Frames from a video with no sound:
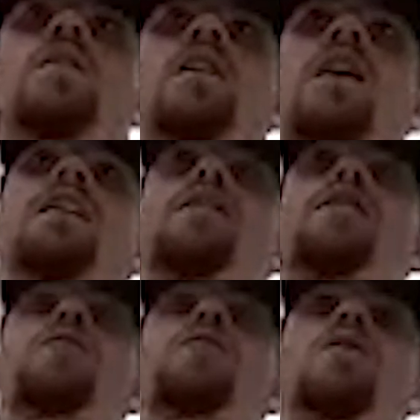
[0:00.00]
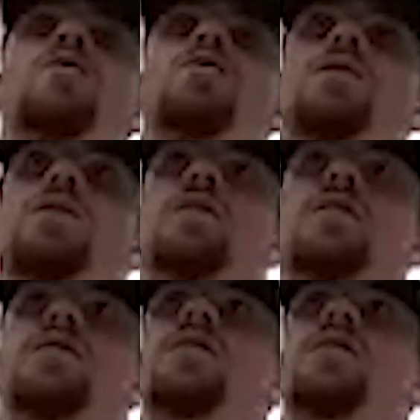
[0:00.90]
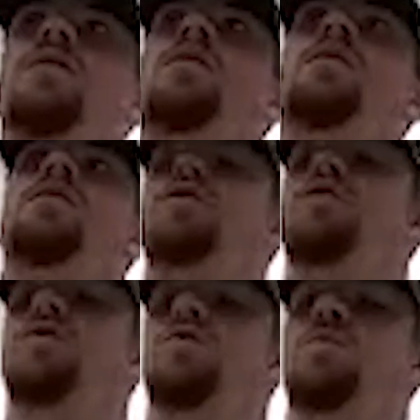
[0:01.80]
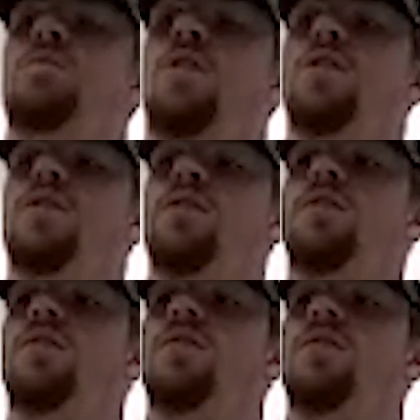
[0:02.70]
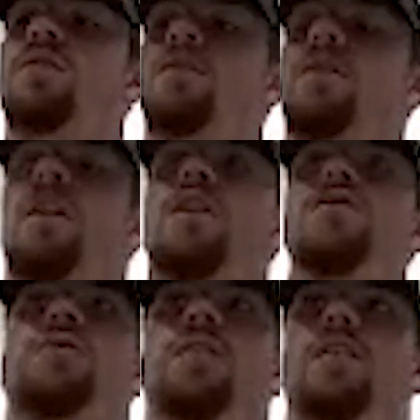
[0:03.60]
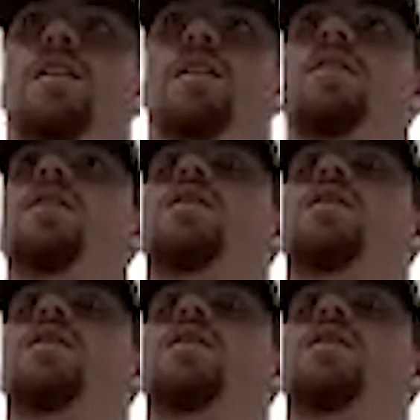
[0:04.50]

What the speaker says: I didn't throw to Parker, Keandre,